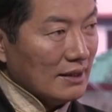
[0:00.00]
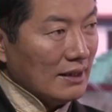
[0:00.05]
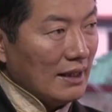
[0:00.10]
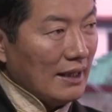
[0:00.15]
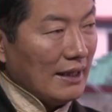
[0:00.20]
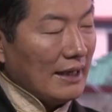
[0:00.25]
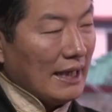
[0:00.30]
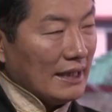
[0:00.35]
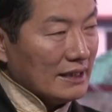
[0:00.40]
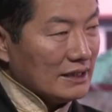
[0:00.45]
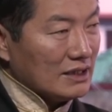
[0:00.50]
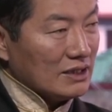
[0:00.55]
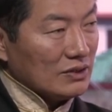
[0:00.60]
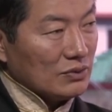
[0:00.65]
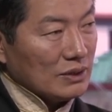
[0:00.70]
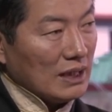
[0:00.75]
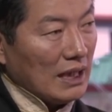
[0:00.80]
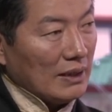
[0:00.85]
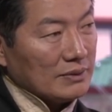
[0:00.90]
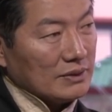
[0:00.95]
And hence, in
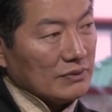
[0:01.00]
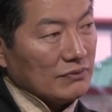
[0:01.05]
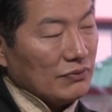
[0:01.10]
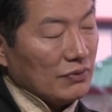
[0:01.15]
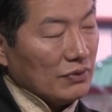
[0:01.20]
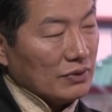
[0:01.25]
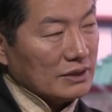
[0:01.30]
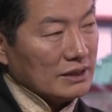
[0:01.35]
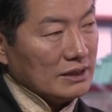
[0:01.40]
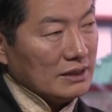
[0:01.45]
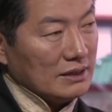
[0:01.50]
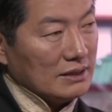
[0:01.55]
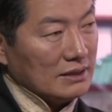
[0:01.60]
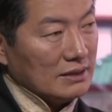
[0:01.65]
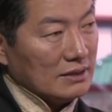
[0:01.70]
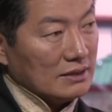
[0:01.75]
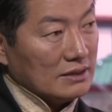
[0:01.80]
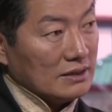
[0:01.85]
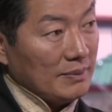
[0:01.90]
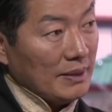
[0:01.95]
2014,
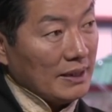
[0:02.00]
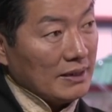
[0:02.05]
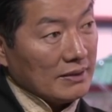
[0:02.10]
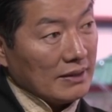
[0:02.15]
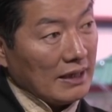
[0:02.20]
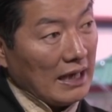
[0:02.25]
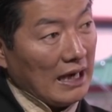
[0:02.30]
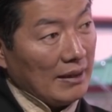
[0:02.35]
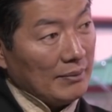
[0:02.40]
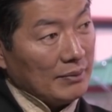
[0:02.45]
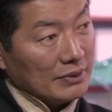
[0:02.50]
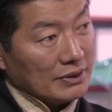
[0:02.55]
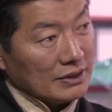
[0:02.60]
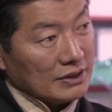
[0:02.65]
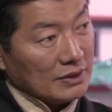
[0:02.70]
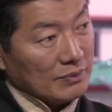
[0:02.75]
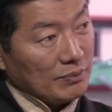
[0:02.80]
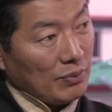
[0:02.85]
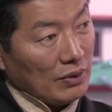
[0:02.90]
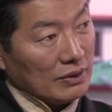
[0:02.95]
the Tibetan
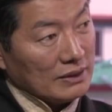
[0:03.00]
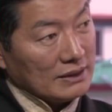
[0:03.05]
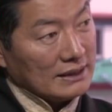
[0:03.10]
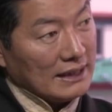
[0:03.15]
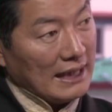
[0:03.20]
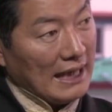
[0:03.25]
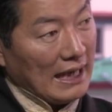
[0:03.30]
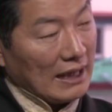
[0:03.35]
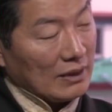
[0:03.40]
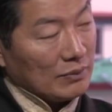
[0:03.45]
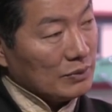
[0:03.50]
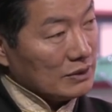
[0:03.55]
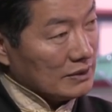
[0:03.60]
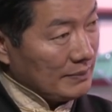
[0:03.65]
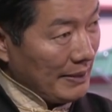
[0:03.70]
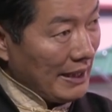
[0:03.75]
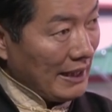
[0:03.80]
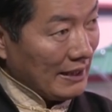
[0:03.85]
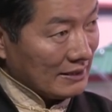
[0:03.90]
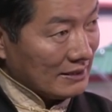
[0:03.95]
Rehabilitation Policy Act was
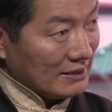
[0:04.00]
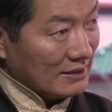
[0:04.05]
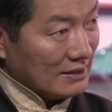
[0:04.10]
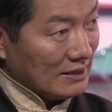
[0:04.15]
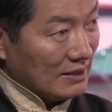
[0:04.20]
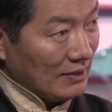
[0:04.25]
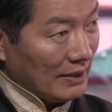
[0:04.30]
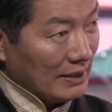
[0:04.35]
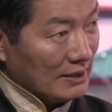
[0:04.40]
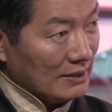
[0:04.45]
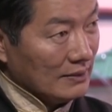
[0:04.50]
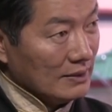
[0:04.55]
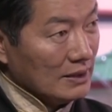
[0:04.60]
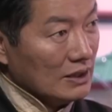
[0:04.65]
passed, right?